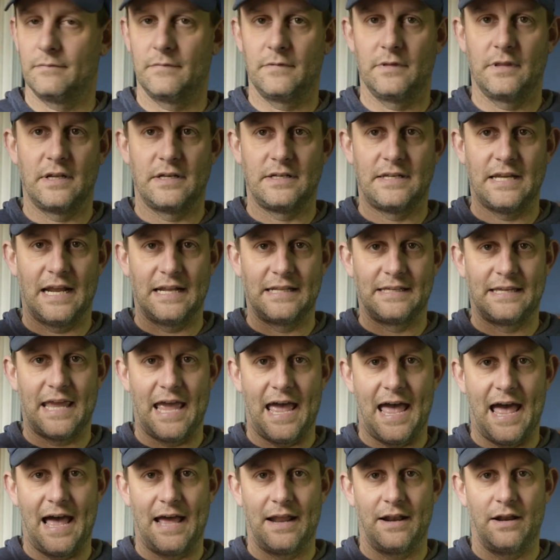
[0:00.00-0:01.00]
the dead
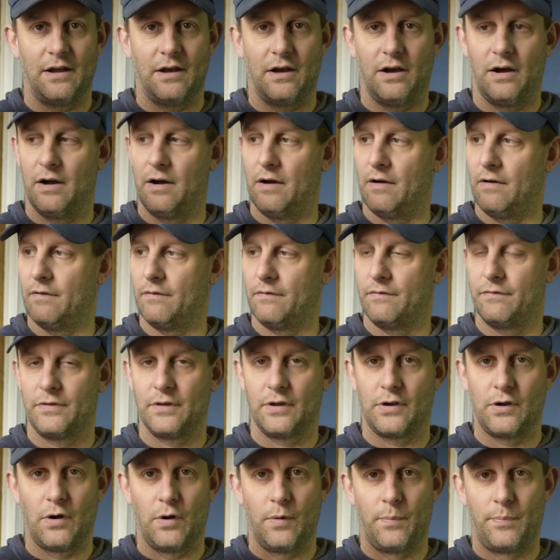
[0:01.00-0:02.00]
cat of
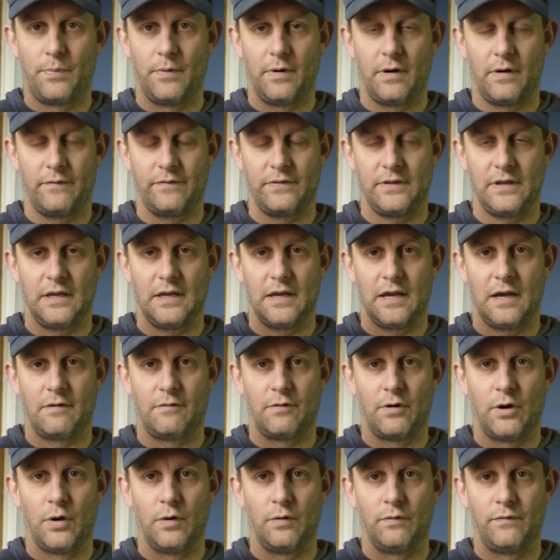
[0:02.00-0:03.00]
the Go of the uh,
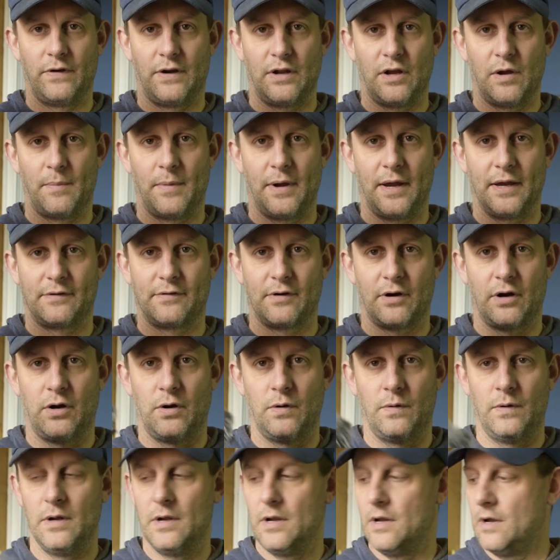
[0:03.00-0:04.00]
Rode
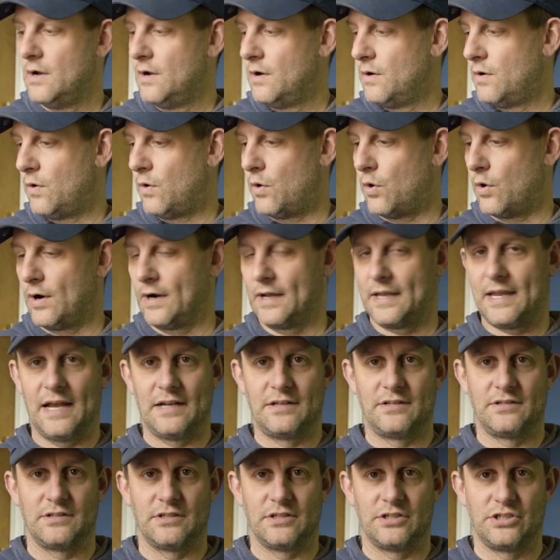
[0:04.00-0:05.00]
VideoMicro, or it
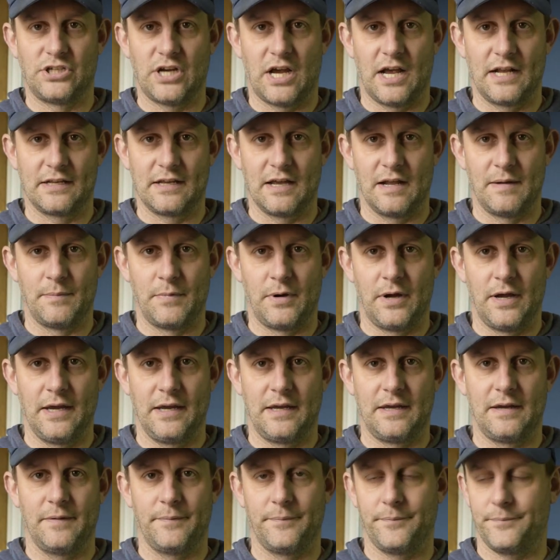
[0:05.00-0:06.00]
catches the shotgun
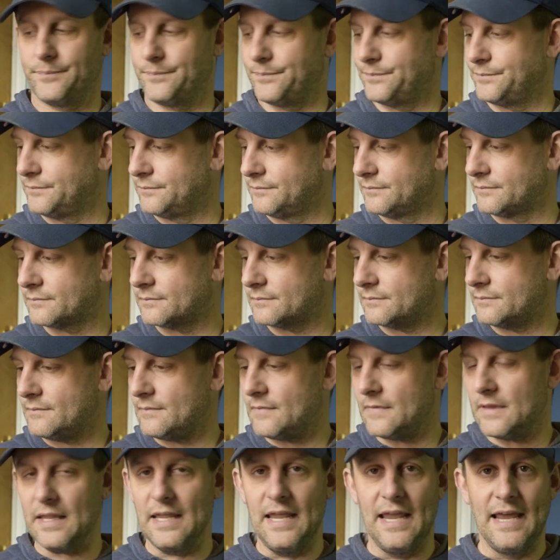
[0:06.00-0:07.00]
mic
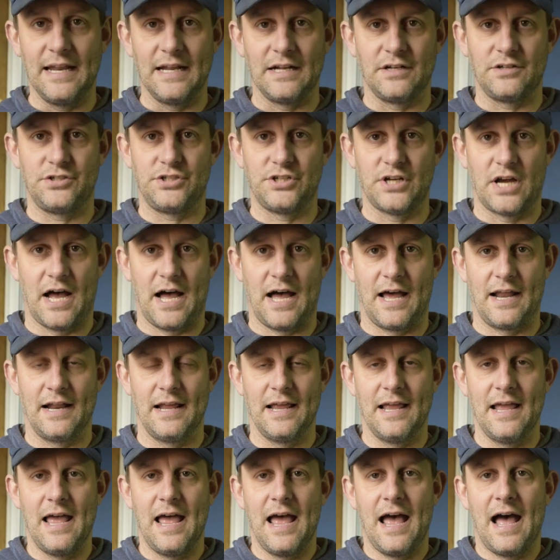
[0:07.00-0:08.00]
in its shot.
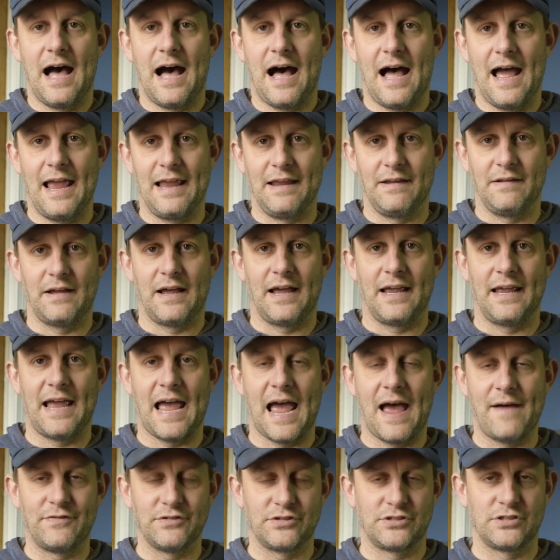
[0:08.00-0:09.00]
I, I
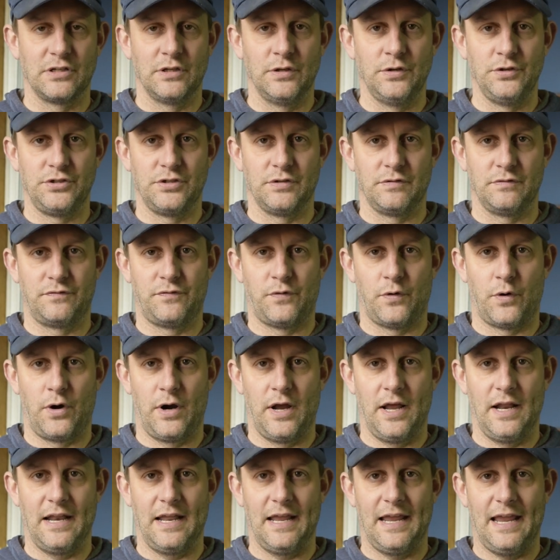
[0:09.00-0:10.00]
have a solution
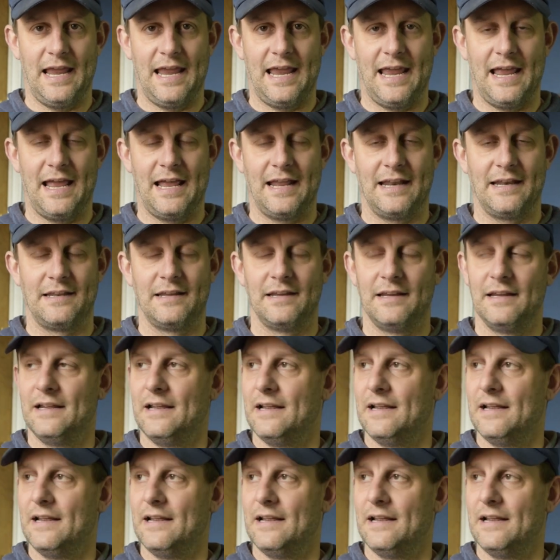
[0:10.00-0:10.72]
for it, and